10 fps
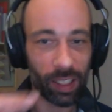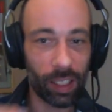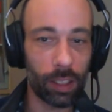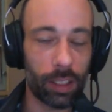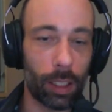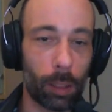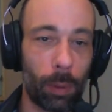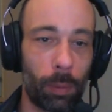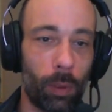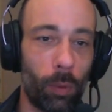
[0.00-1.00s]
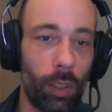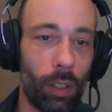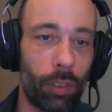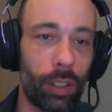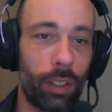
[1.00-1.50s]
Kinesthetic people will
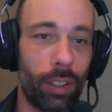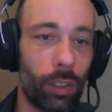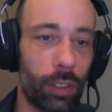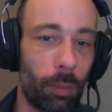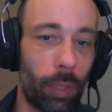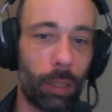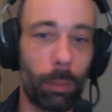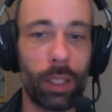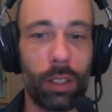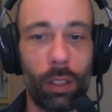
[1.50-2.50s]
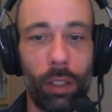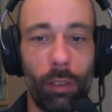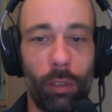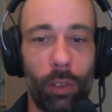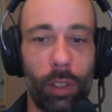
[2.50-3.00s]
eventually also make a picture
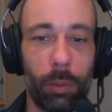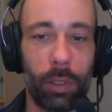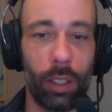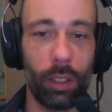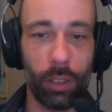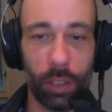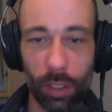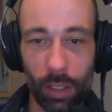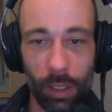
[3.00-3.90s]
for themselves,